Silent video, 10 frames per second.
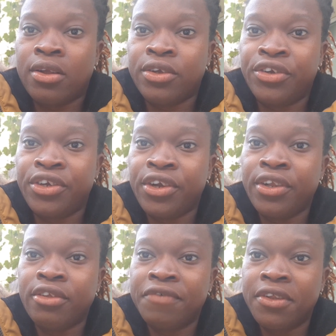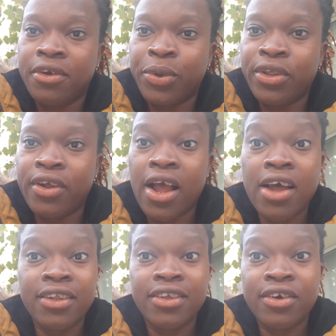Share this video with your
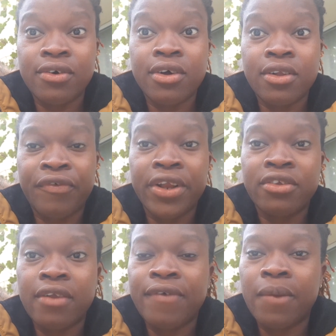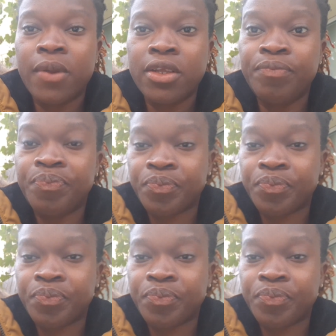auntie, your uncle, friends, and family.